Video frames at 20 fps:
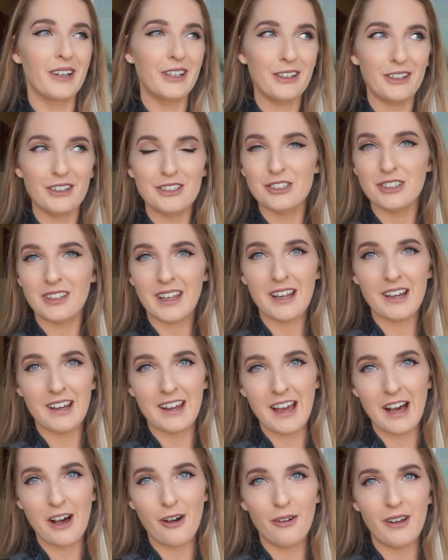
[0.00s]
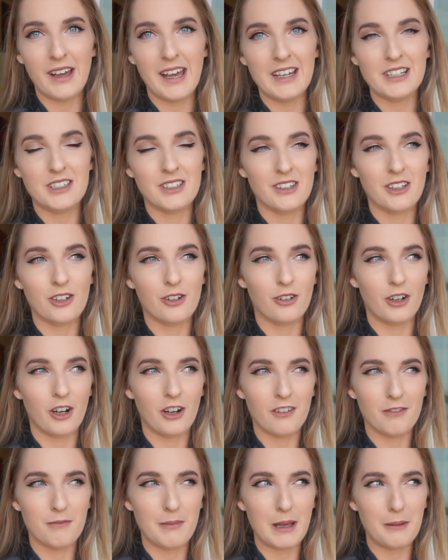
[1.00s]
gonna go do that now, head to the
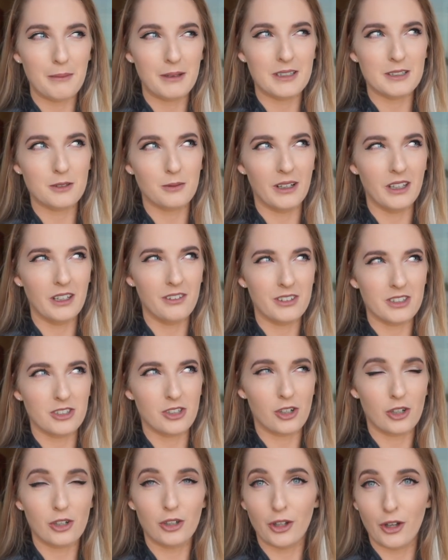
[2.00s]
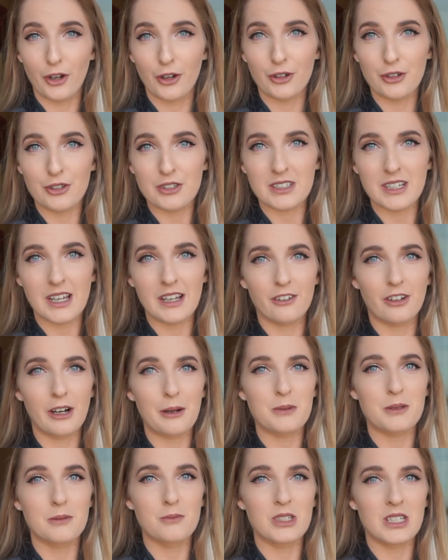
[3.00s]
Grove maybe as well if it's not closed, and
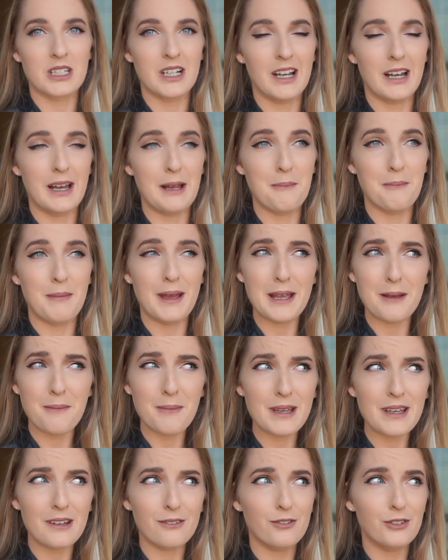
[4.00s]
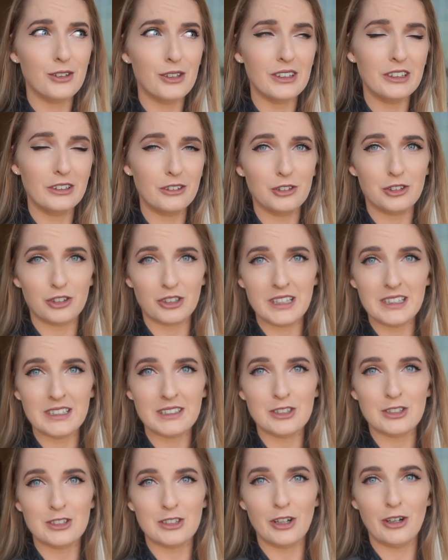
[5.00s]
grab some dinner and maybe a few little
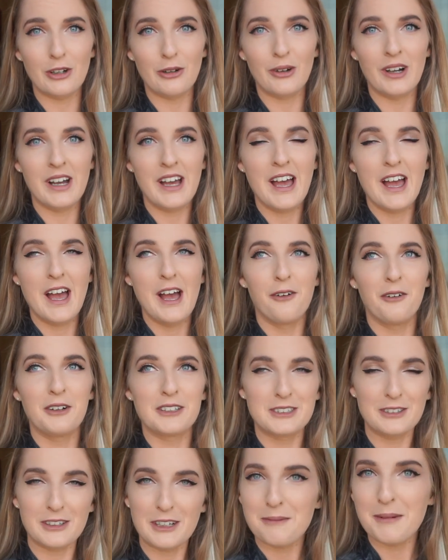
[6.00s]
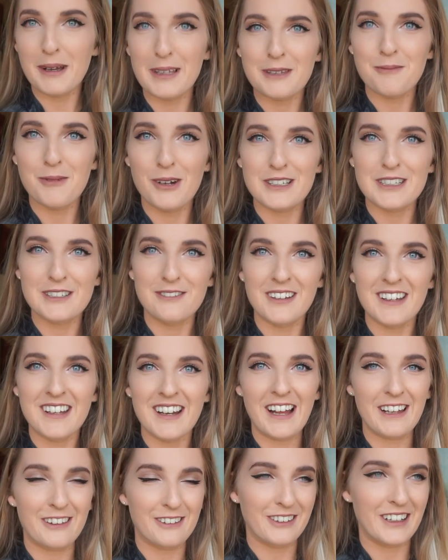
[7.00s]
drinks. So we're still gonna make the most of it.
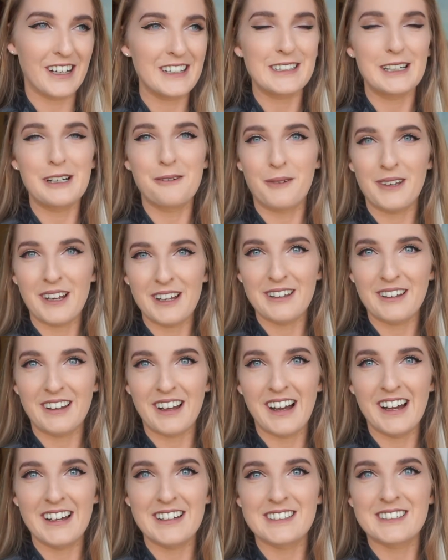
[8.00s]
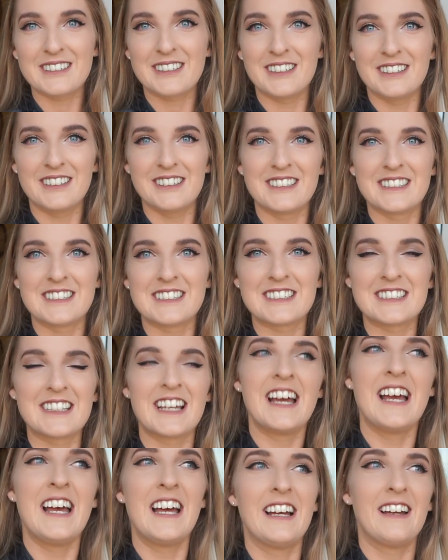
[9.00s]
I thought I'd update you guys because
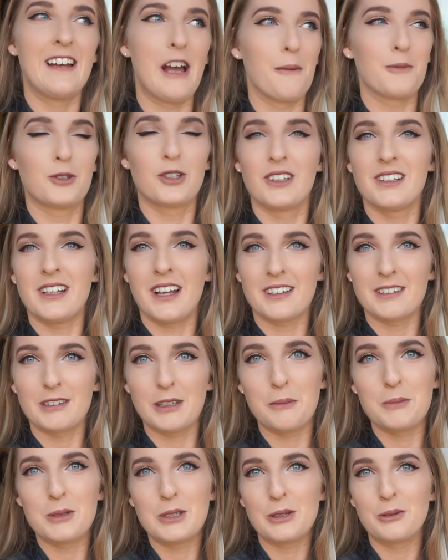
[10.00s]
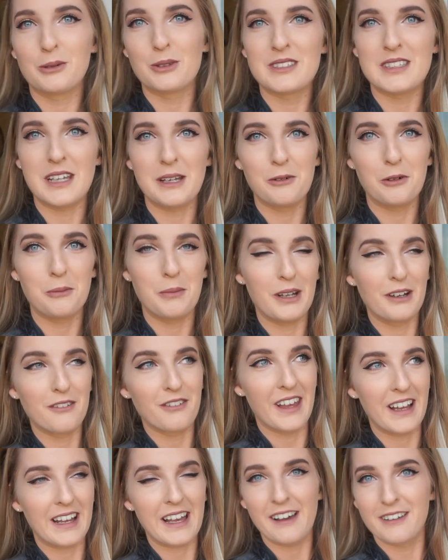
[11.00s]
yeah, I'm sure the next clips you will see will be of
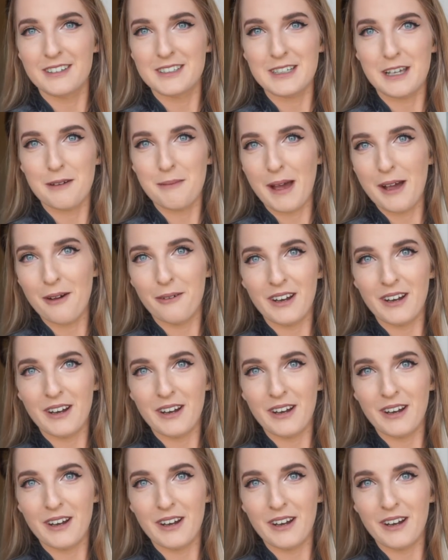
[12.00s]
like LCMA or